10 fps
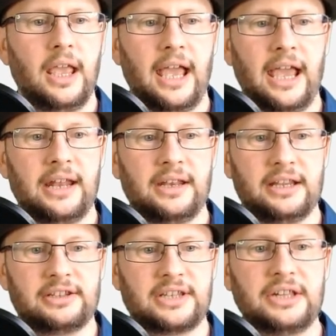And
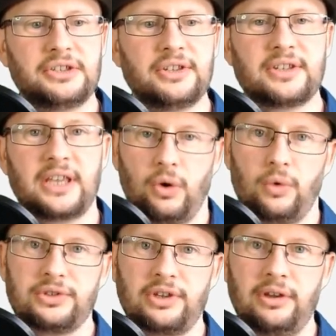extensions can
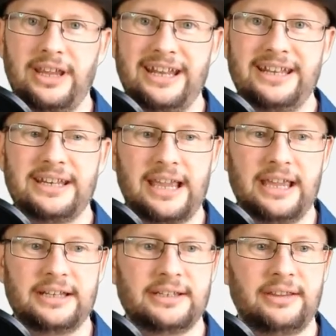also
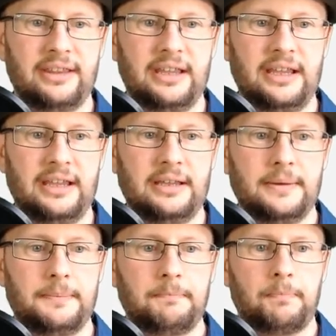indicate the
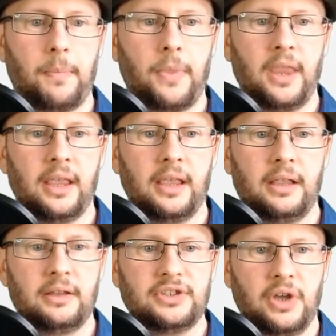
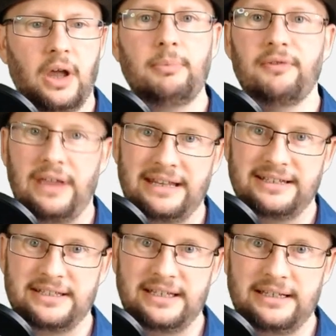type of
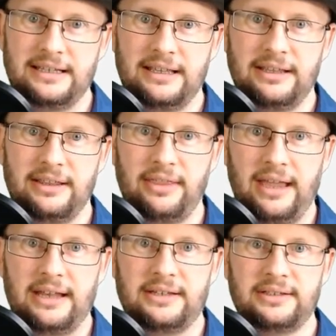entity
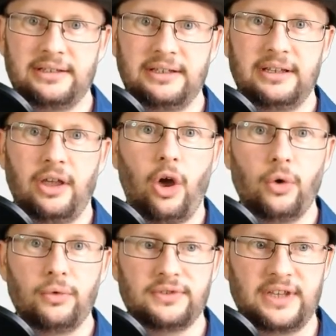that
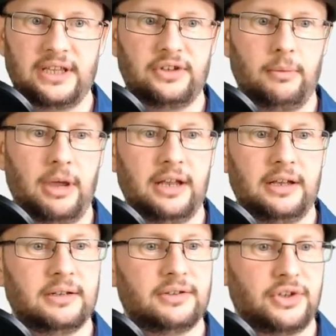owns that domain.
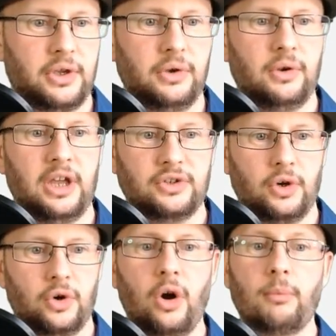So a
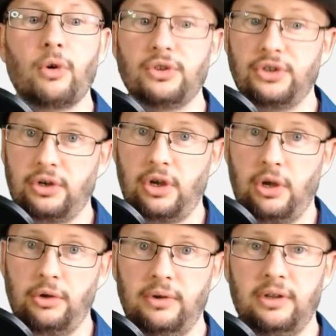.com or a
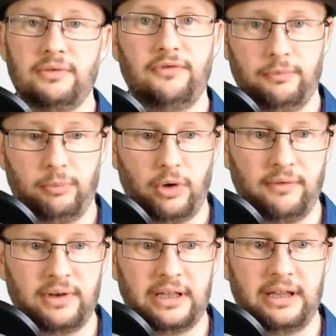.co for
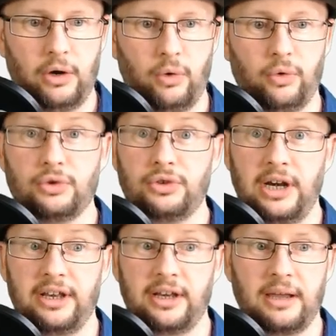privately held or
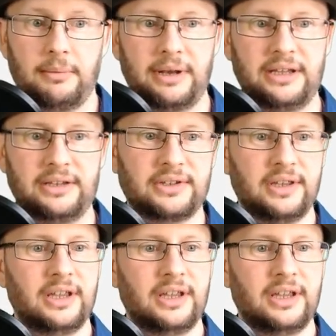traded companies,